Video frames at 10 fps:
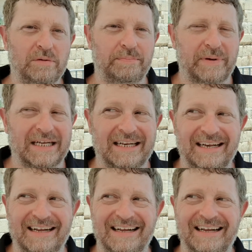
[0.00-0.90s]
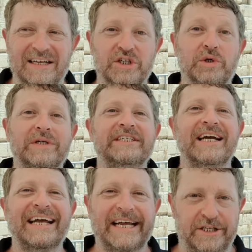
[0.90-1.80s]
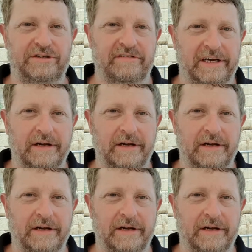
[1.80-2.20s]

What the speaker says: but Jewish history.